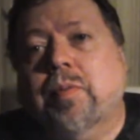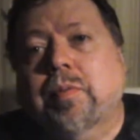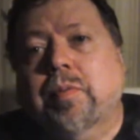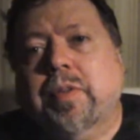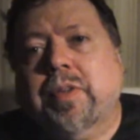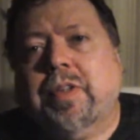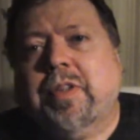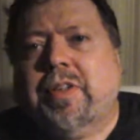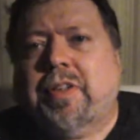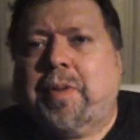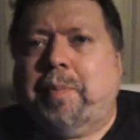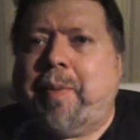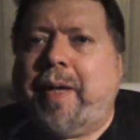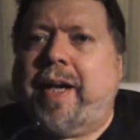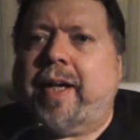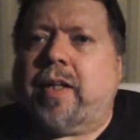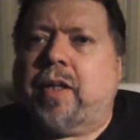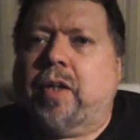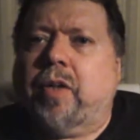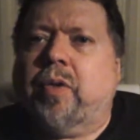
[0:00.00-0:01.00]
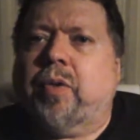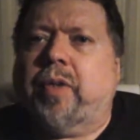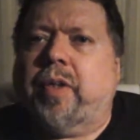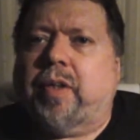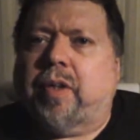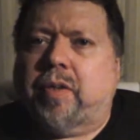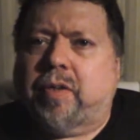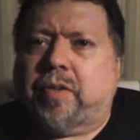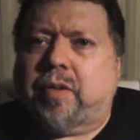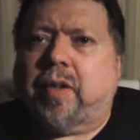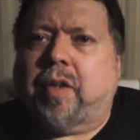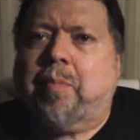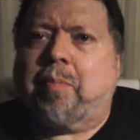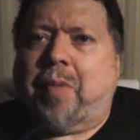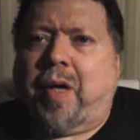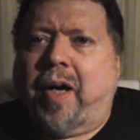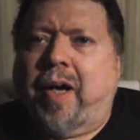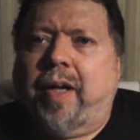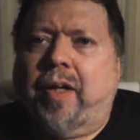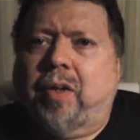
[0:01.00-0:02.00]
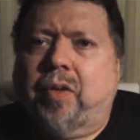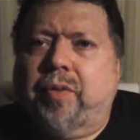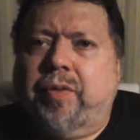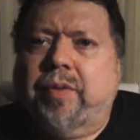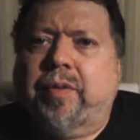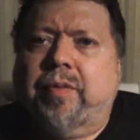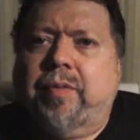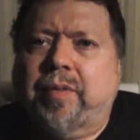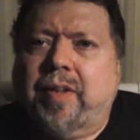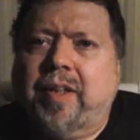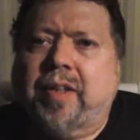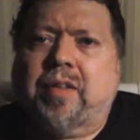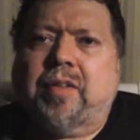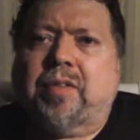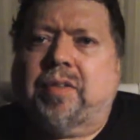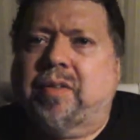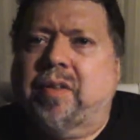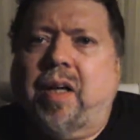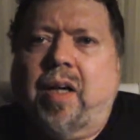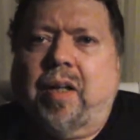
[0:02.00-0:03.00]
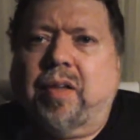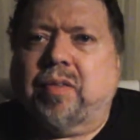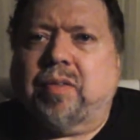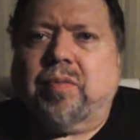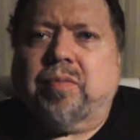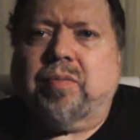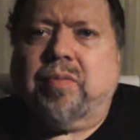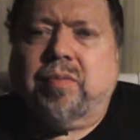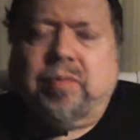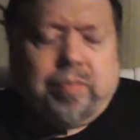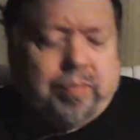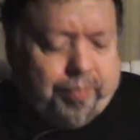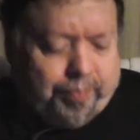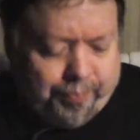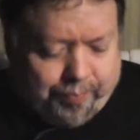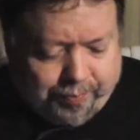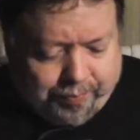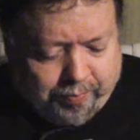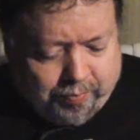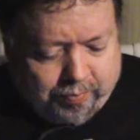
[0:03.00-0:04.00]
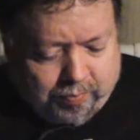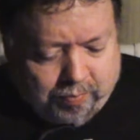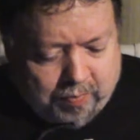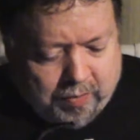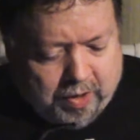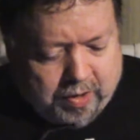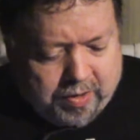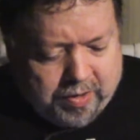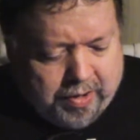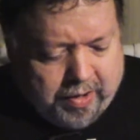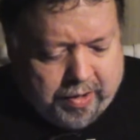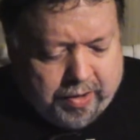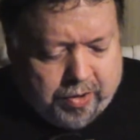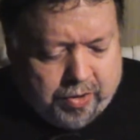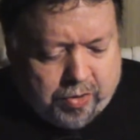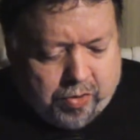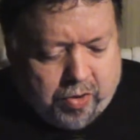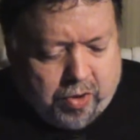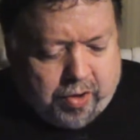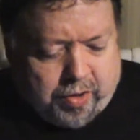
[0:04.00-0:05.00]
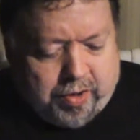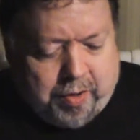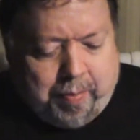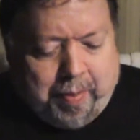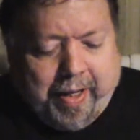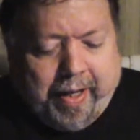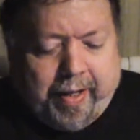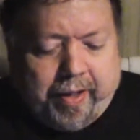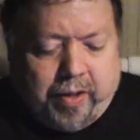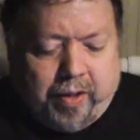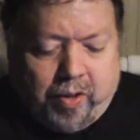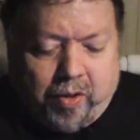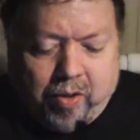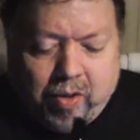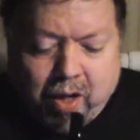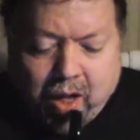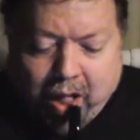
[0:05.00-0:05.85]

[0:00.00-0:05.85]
The tobacco is mild. It's not a strong tobacco.